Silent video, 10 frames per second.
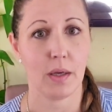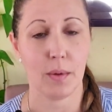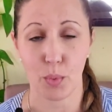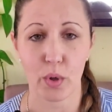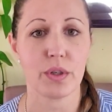
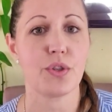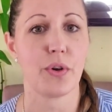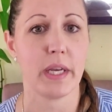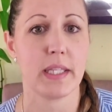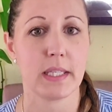important
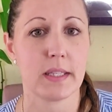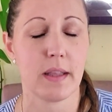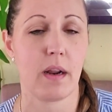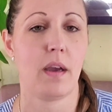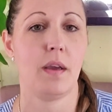transits
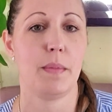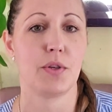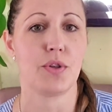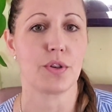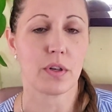that I
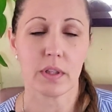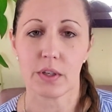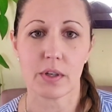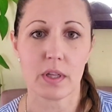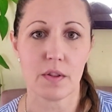mentioned
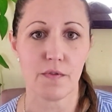earlier in the